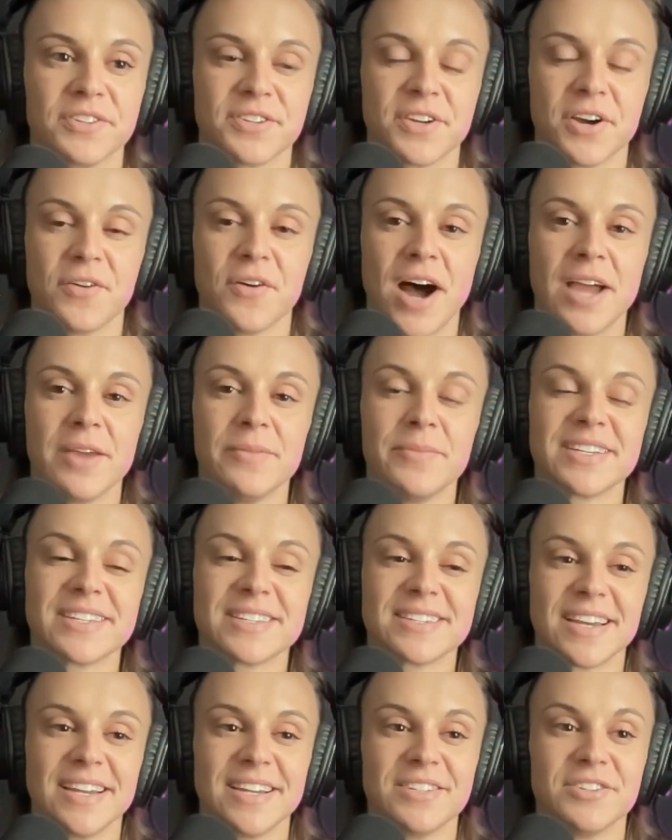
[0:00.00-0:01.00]
so I'm
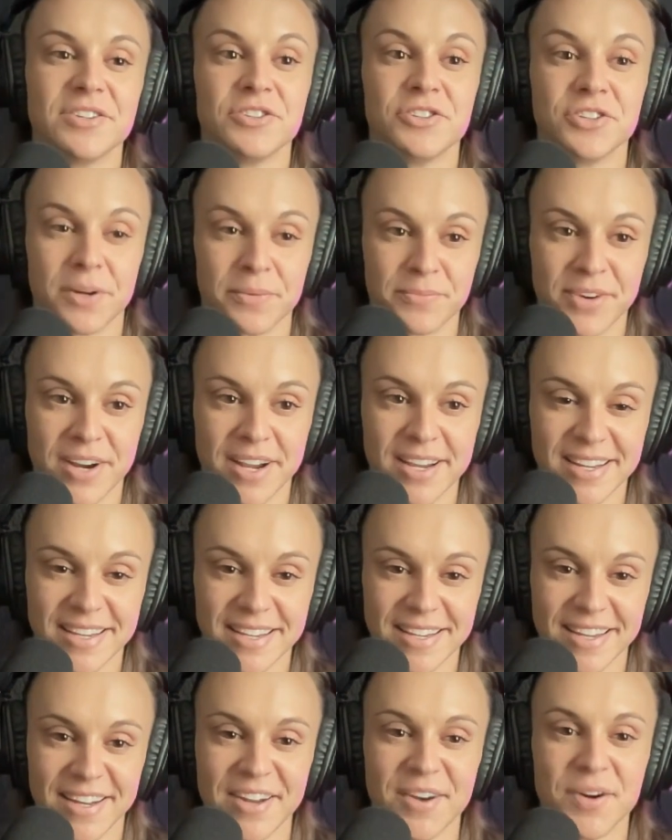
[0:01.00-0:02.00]
excited to jump right
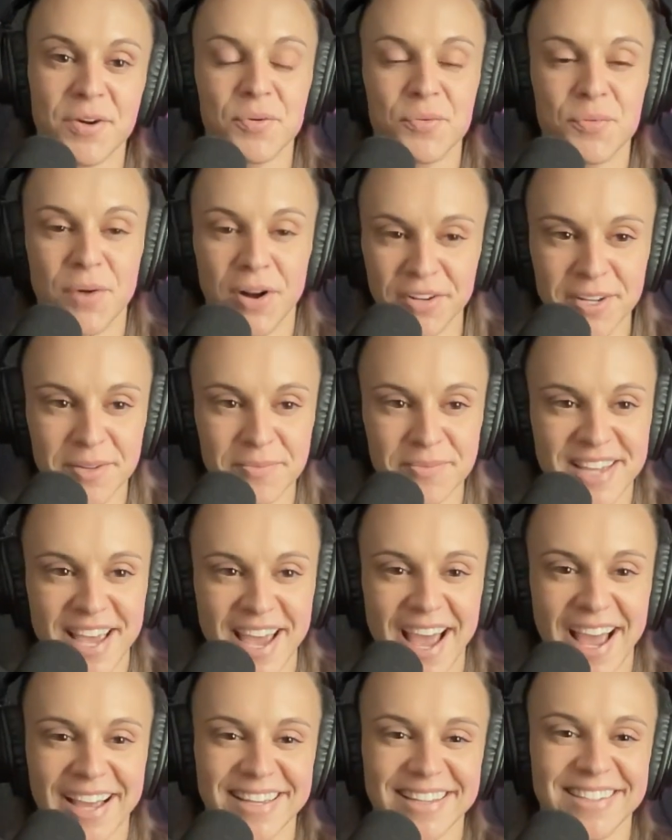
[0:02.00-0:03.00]
in. Welcome,
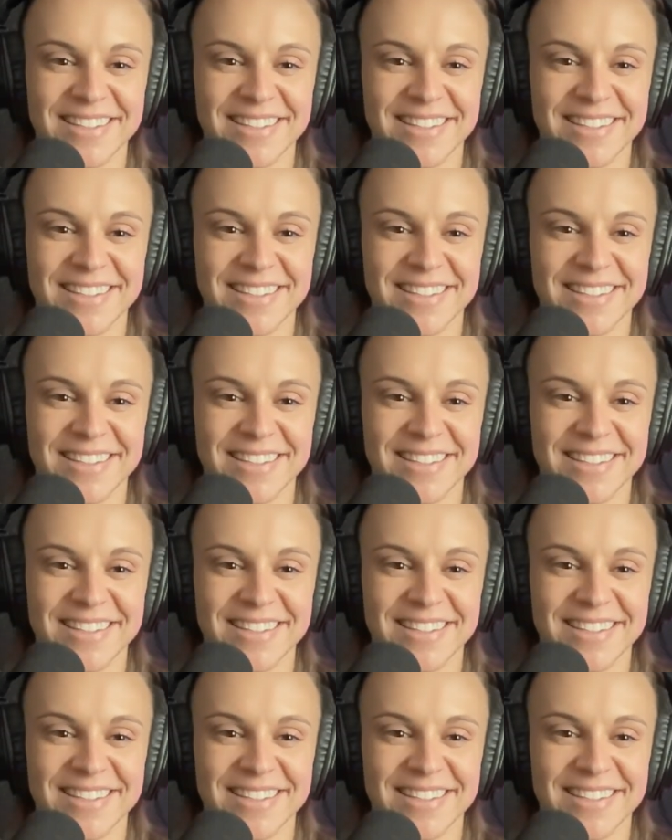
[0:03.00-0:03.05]
Zach.